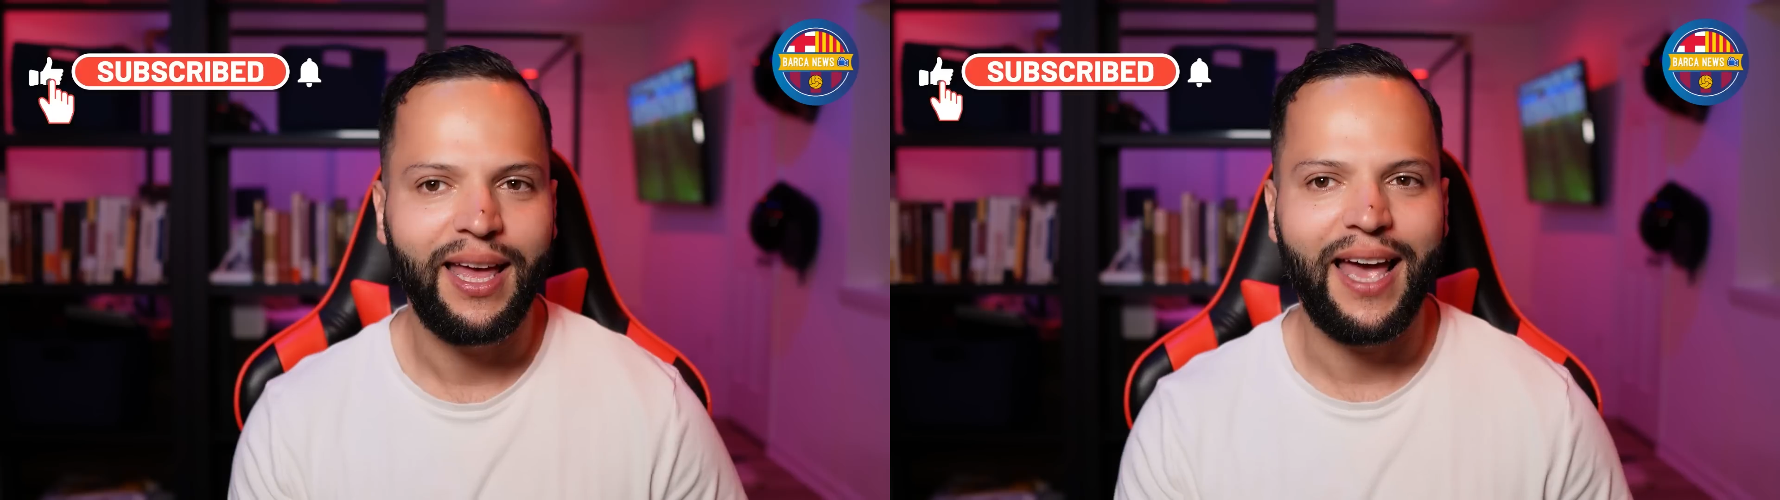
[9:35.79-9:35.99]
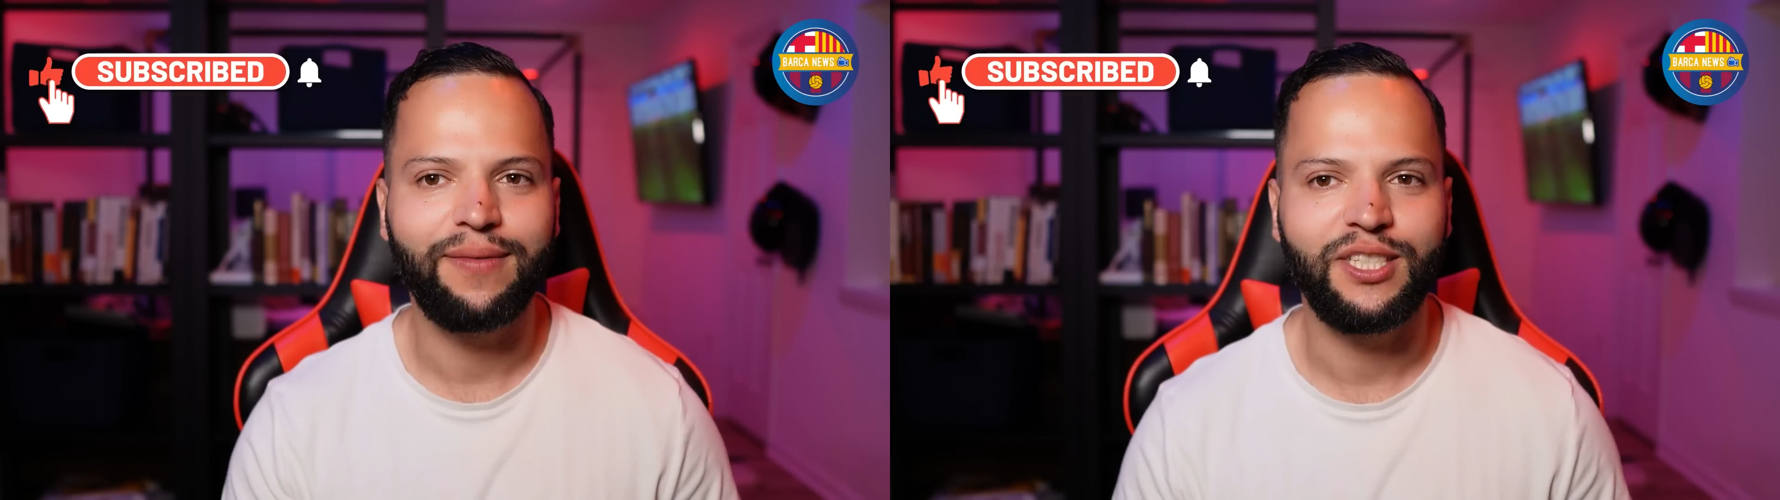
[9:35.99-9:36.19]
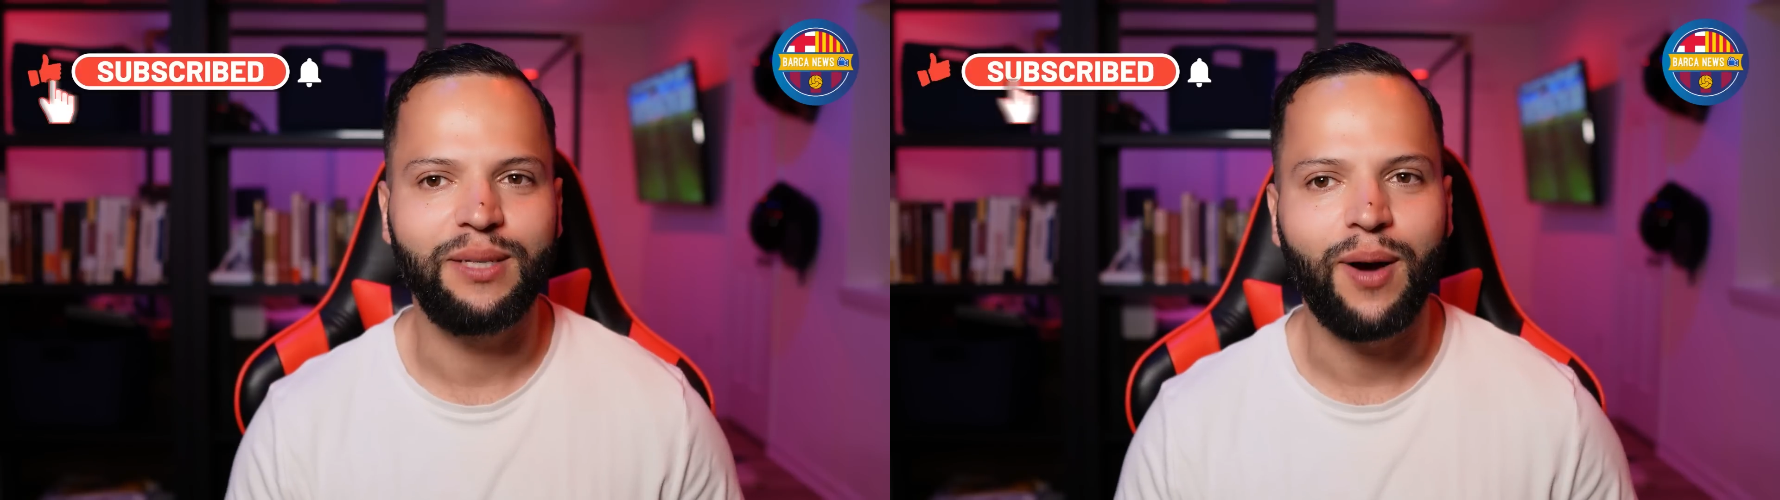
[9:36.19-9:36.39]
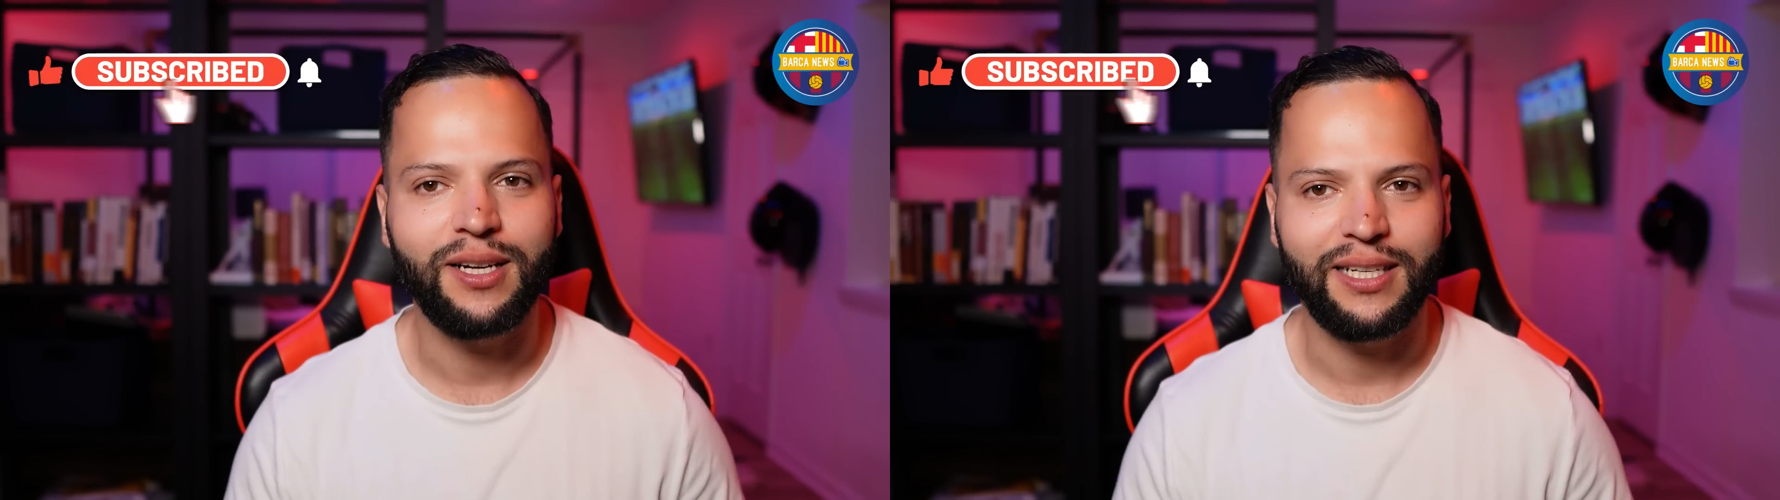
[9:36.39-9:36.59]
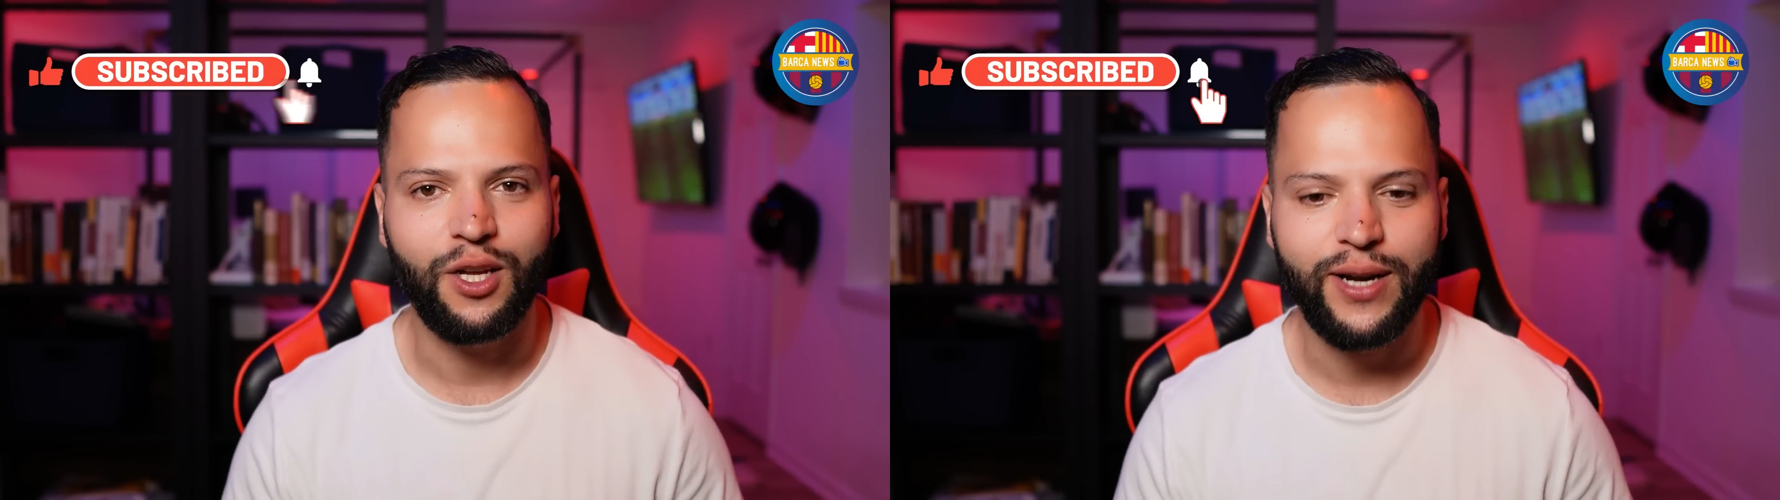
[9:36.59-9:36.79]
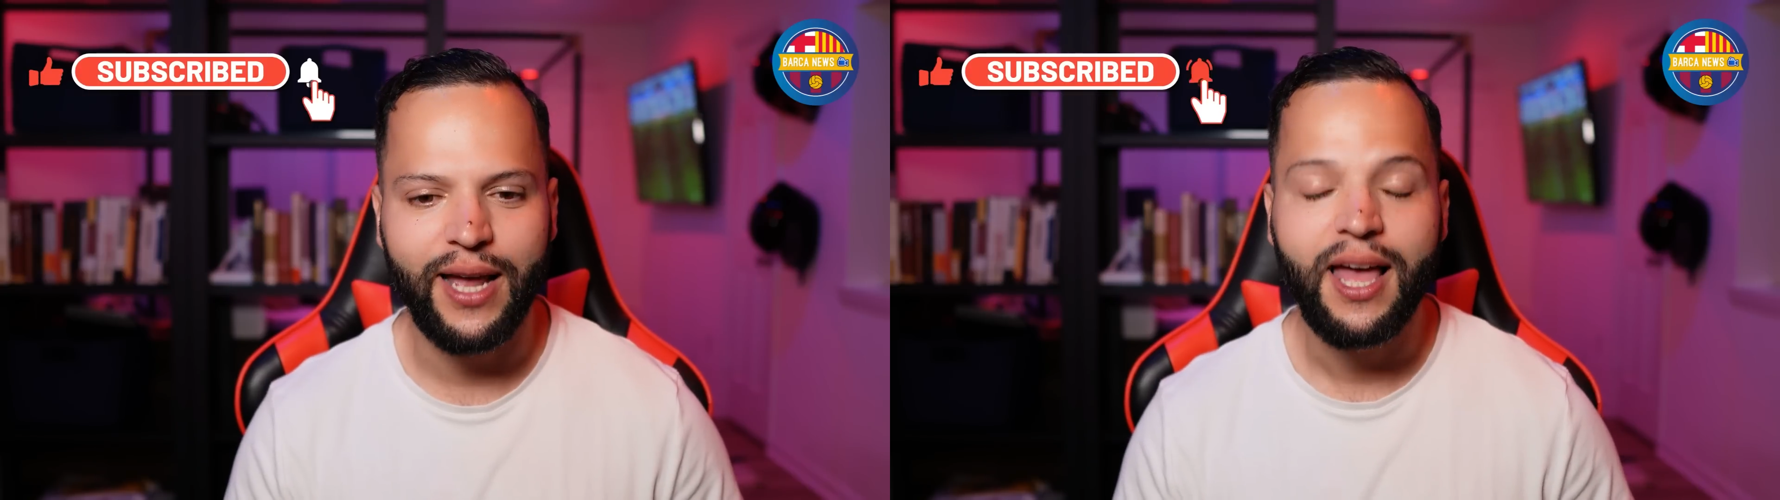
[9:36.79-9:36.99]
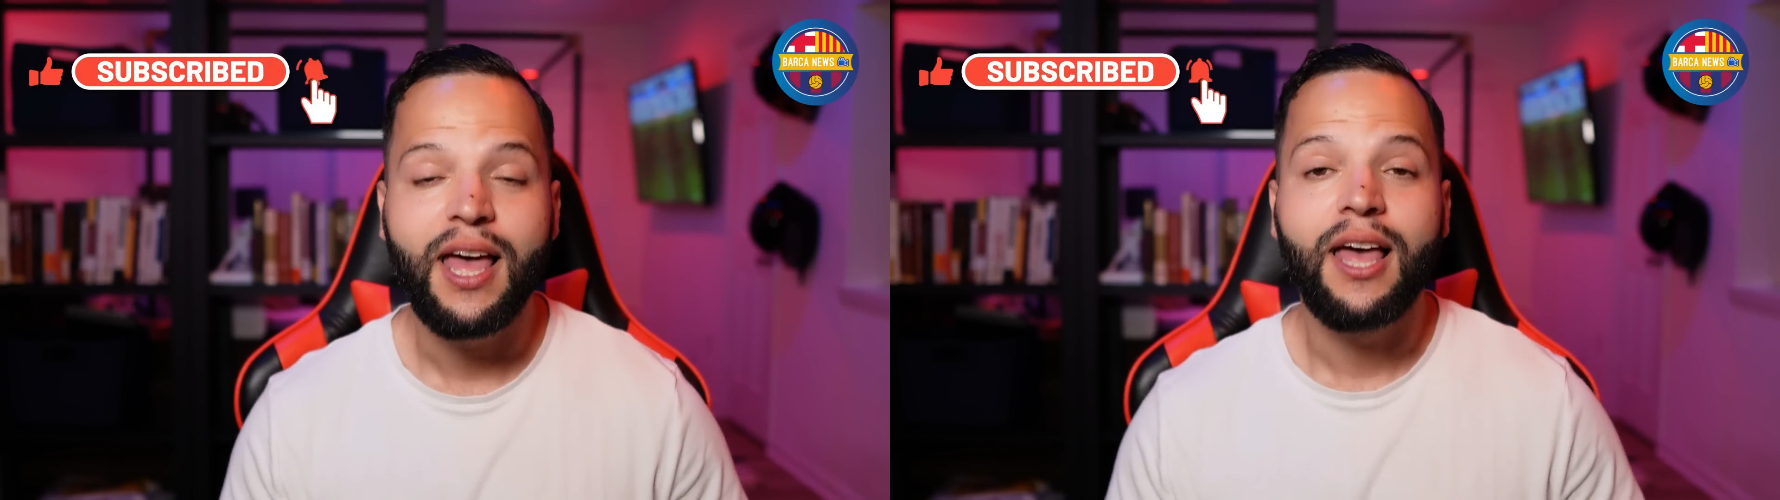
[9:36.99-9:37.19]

FC Barcelona.